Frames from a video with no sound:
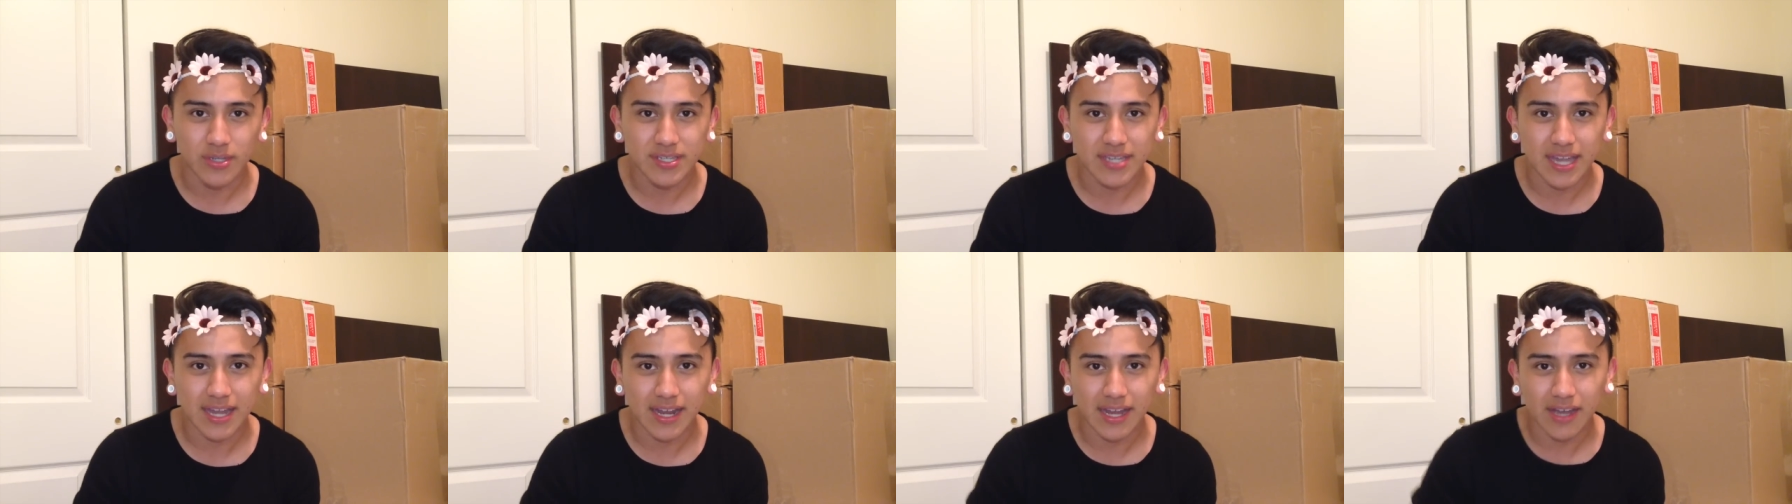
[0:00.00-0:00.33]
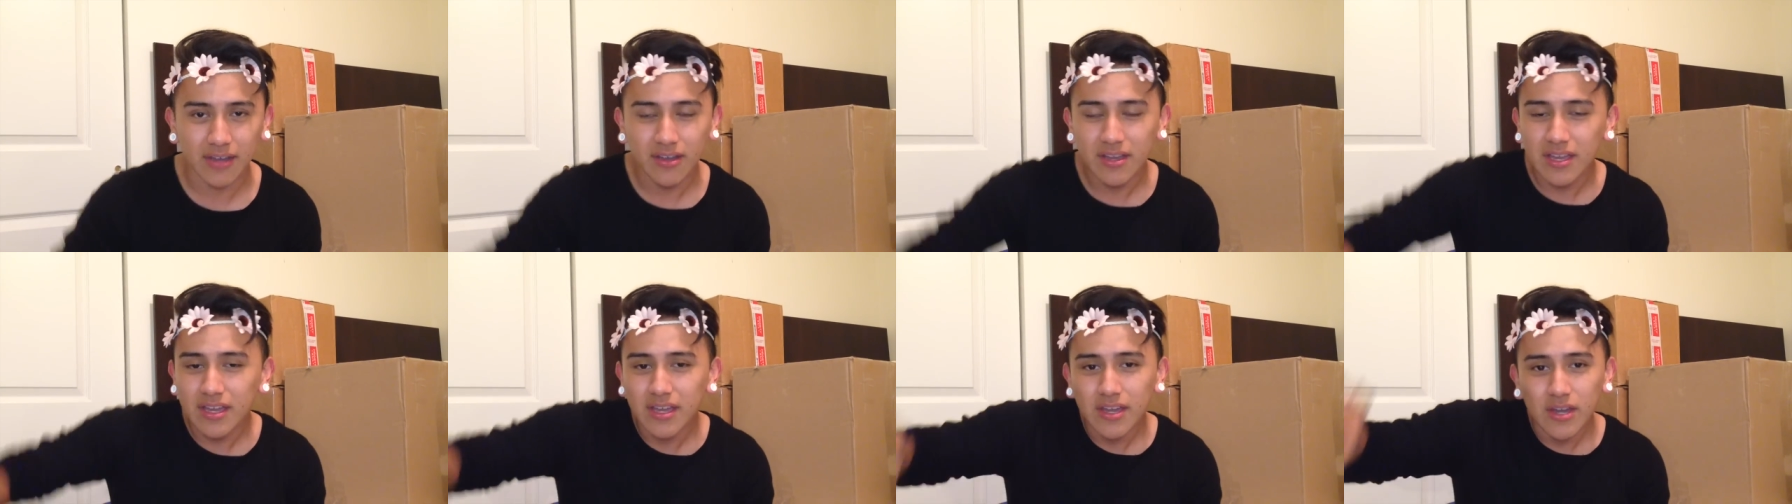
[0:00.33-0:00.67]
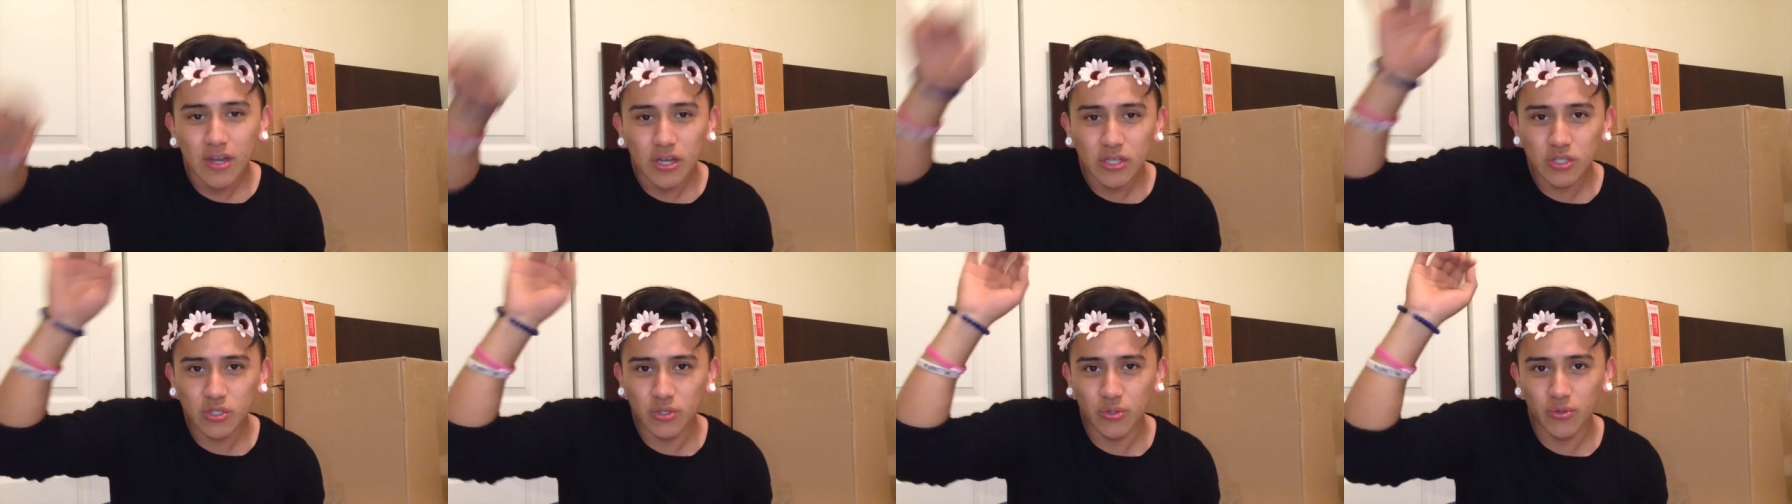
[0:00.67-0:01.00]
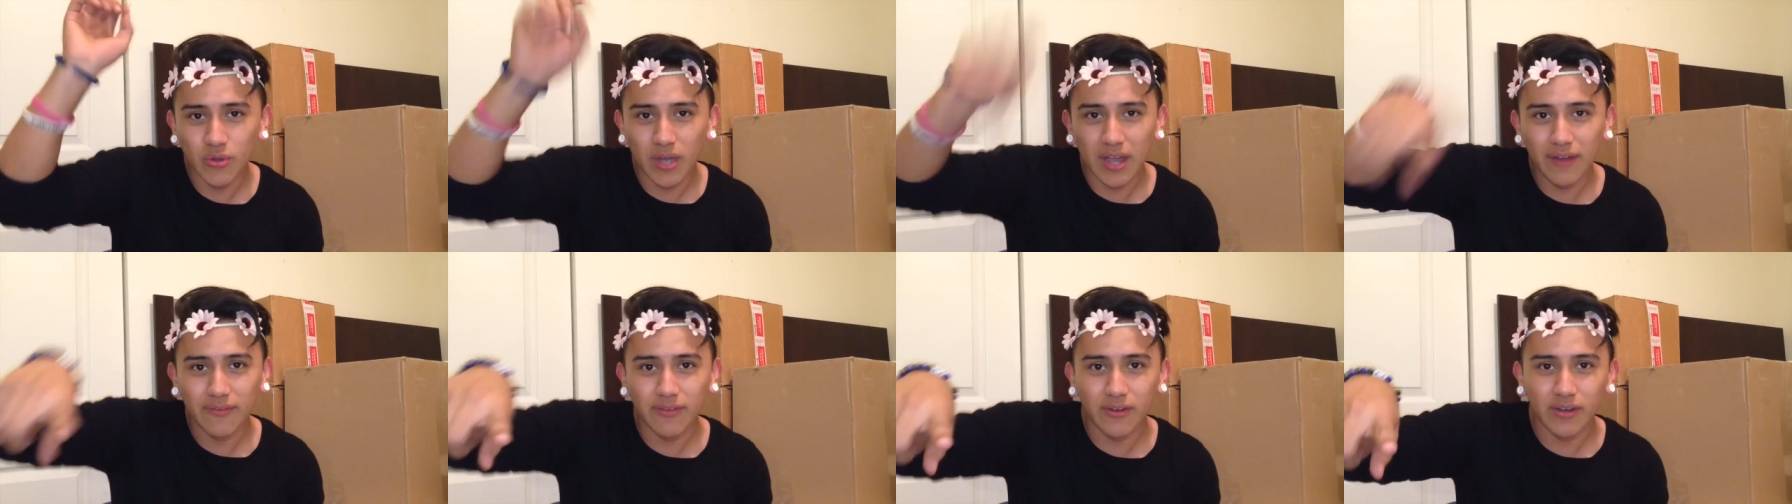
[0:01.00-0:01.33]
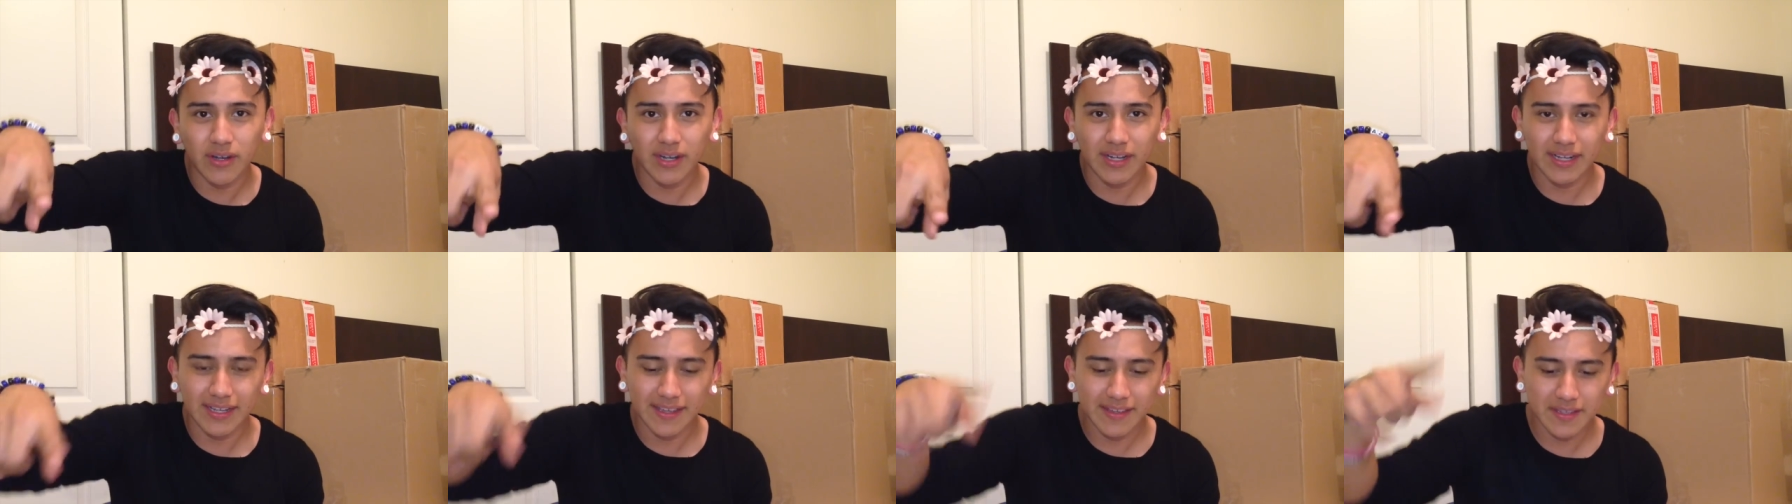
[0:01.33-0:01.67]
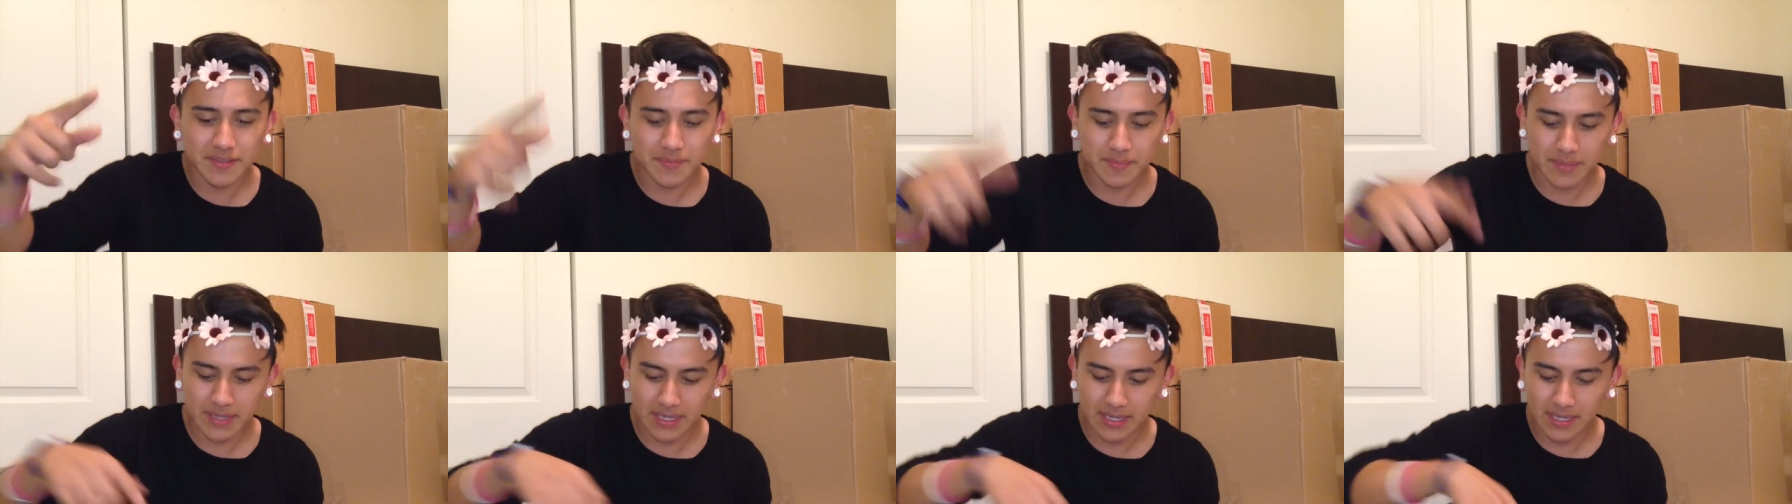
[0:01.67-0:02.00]
shout out to whoever
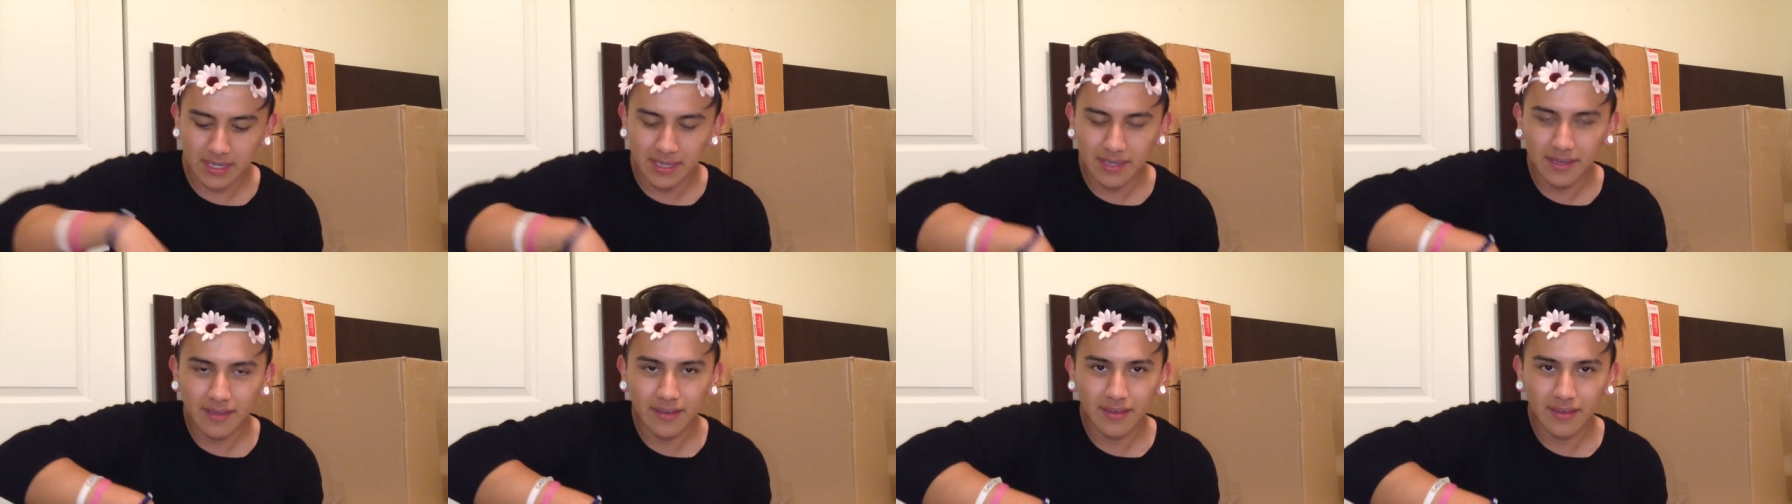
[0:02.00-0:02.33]
gives me.